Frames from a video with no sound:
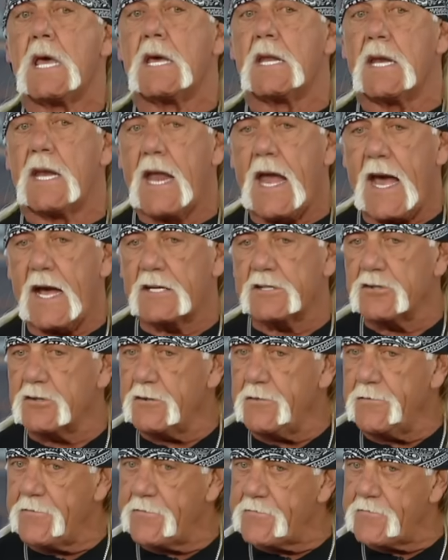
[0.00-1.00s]
and it
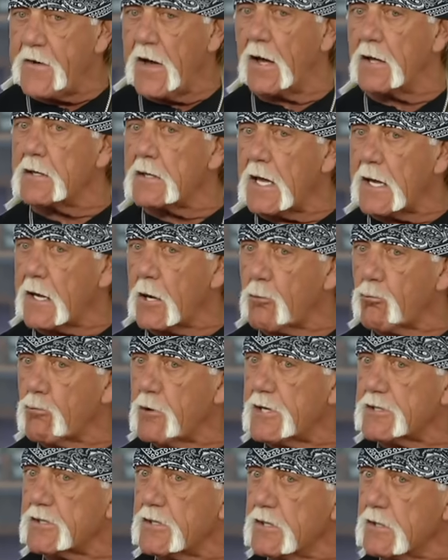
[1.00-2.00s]
actually felt like a
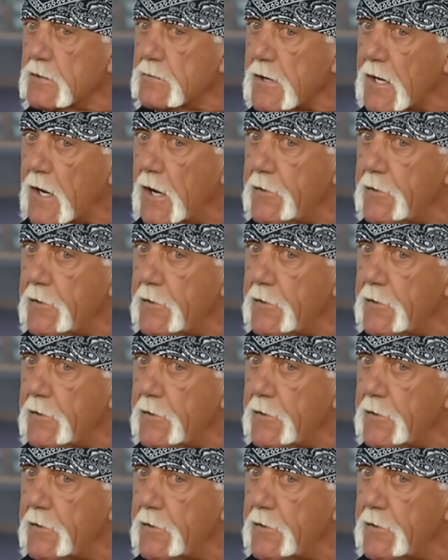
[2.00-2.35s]
wrestling crowd. I